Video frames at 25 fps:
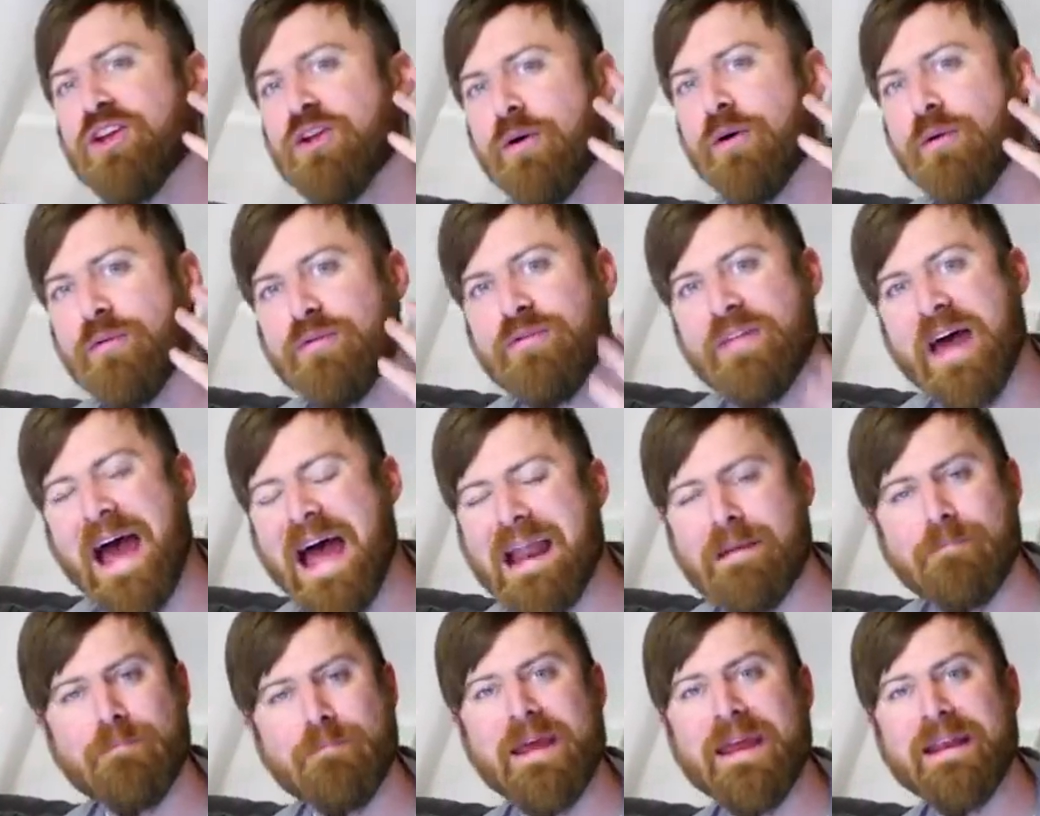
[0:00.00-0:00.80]
you know,
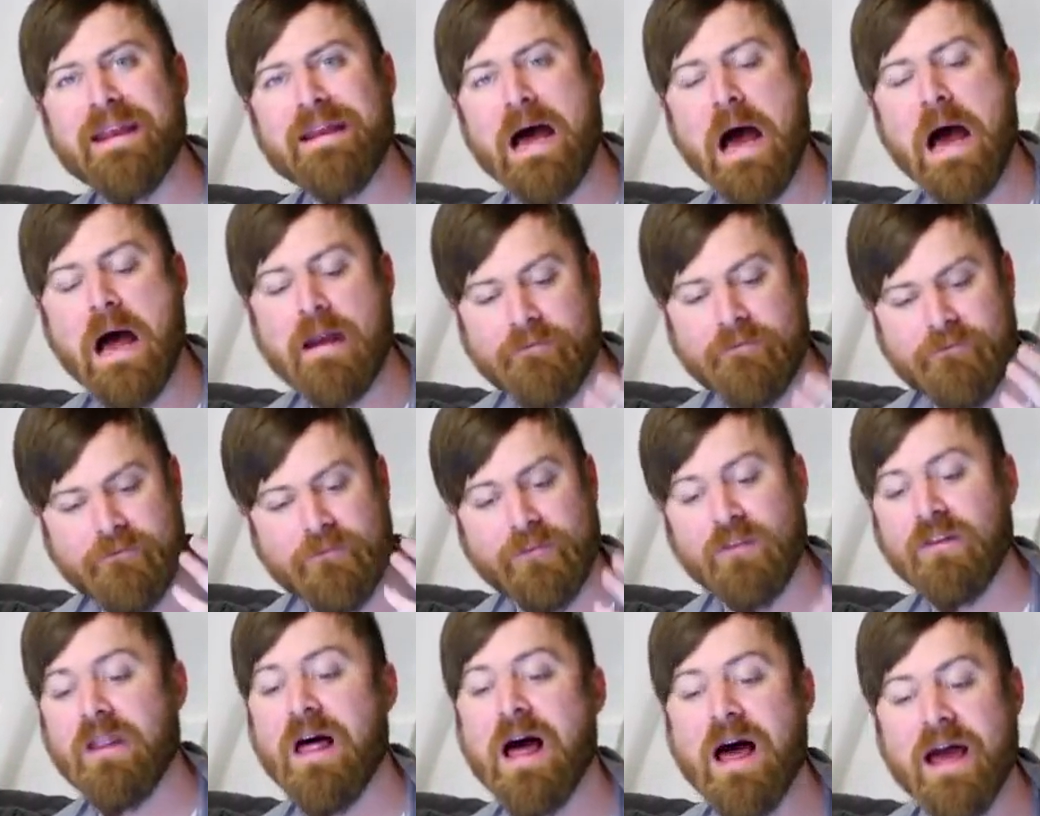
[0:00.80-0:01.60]
that may not
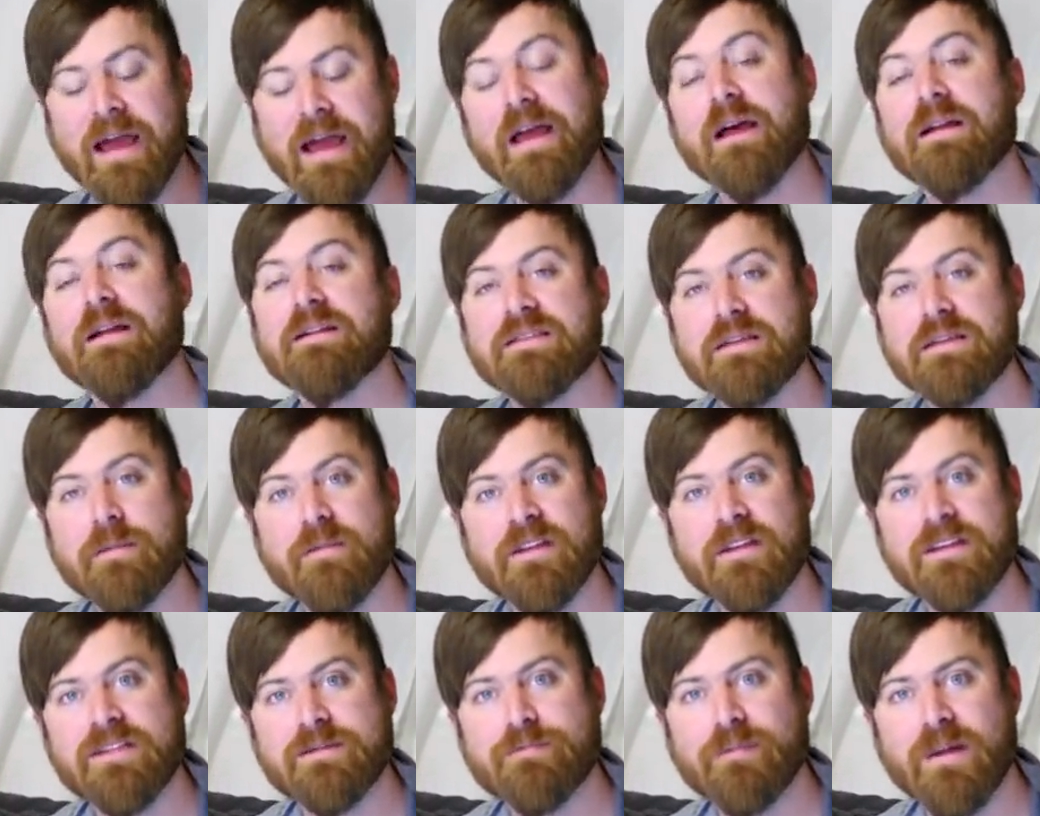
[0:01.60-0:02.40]
fly on some of
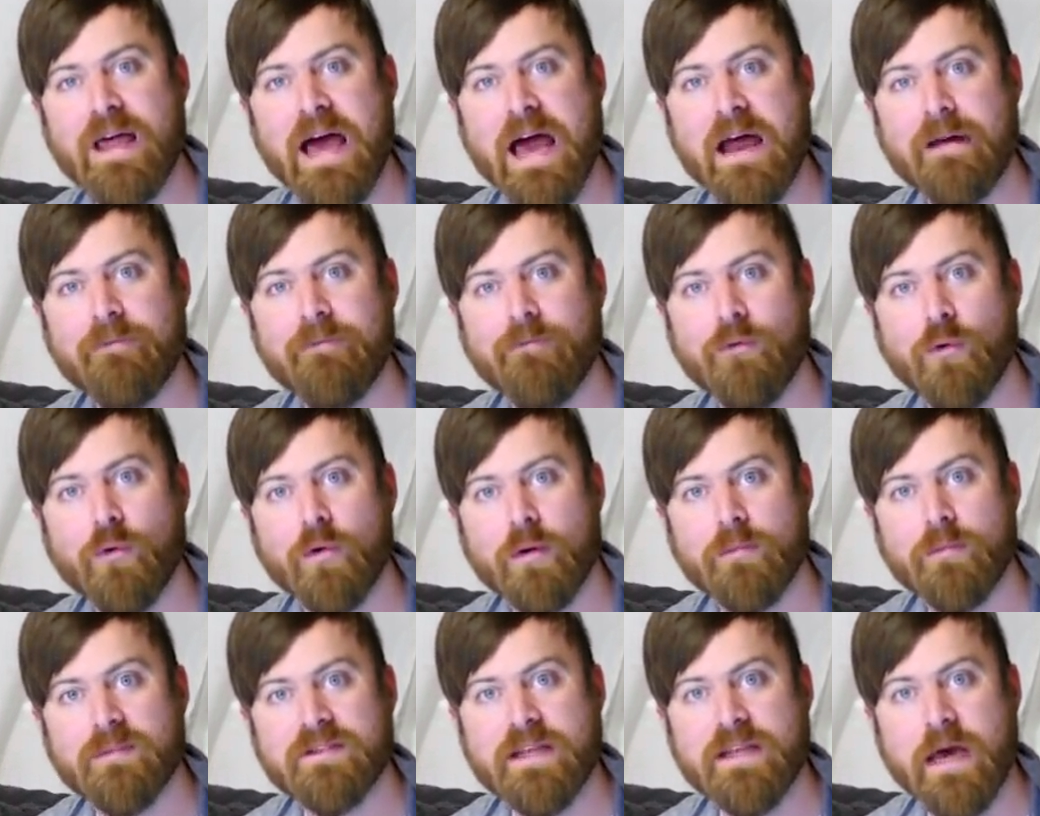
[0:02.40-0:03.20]
these
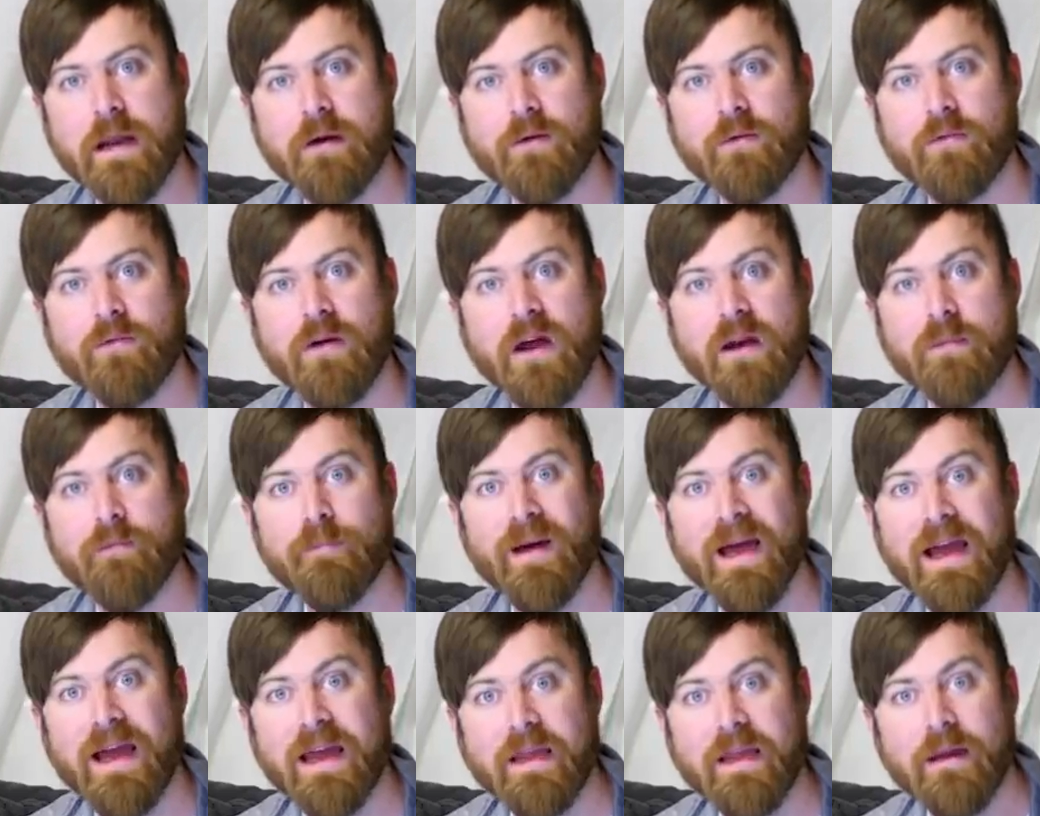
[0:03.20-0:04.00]
platforms that are run
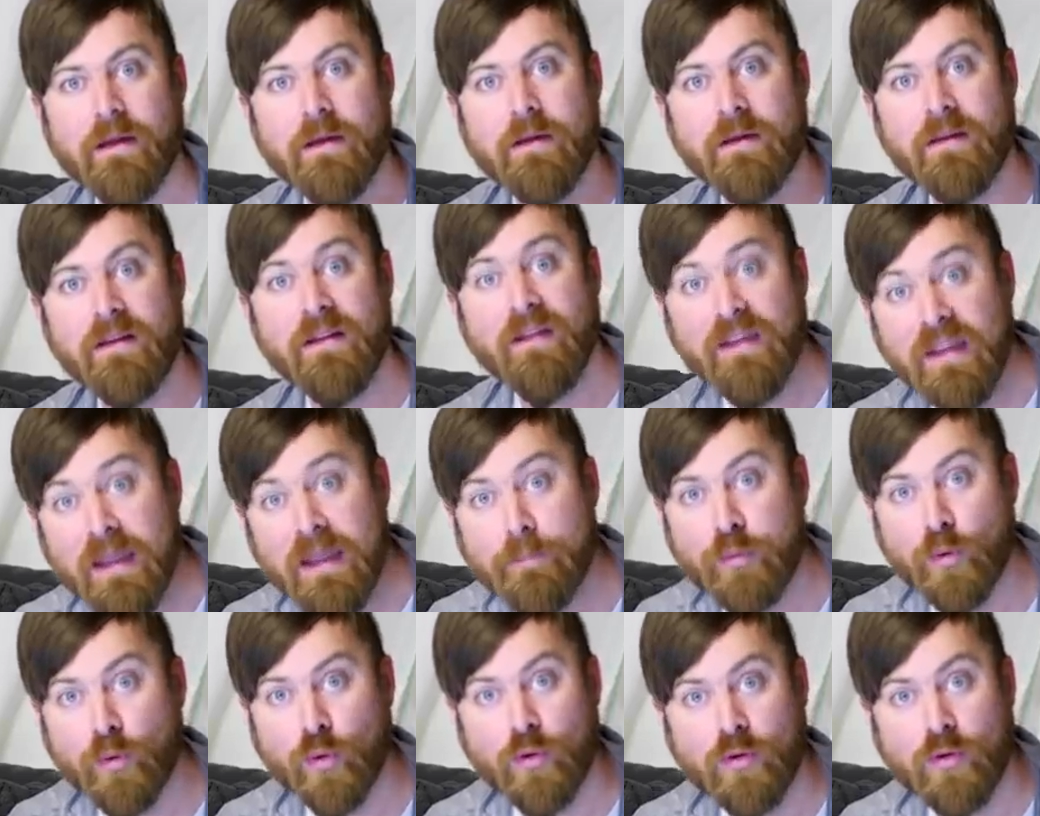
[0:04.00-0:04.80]
by
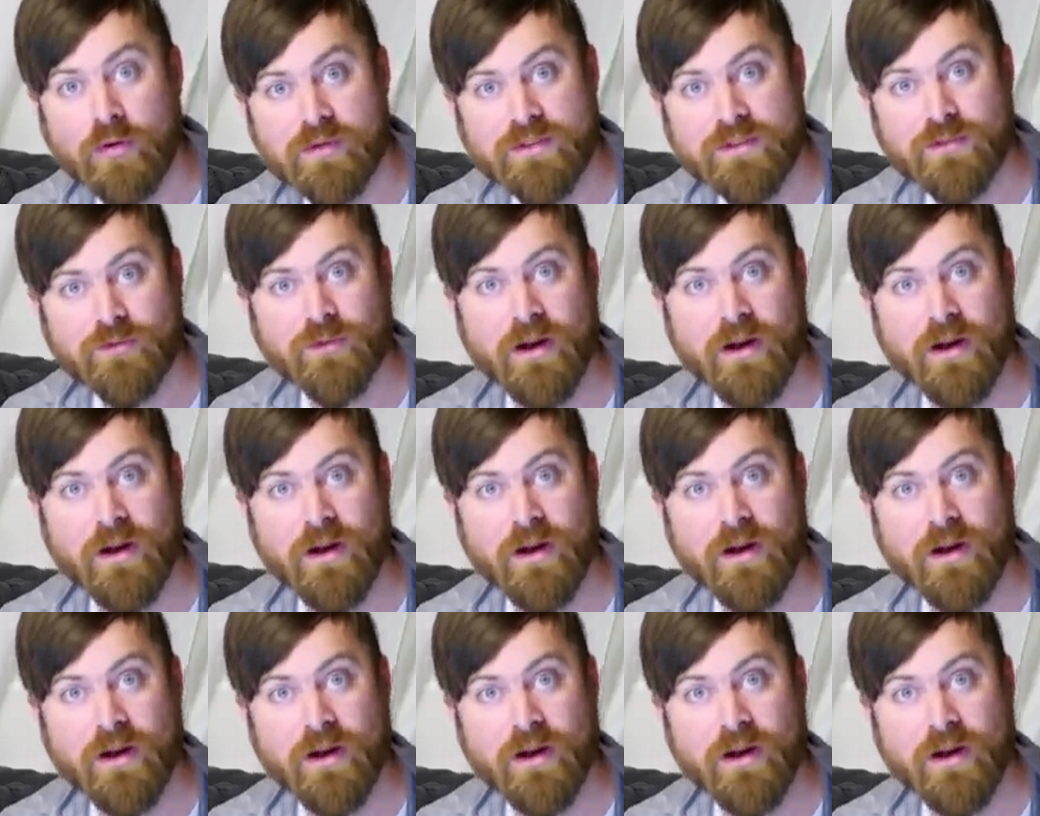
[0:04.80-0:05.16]
liberals,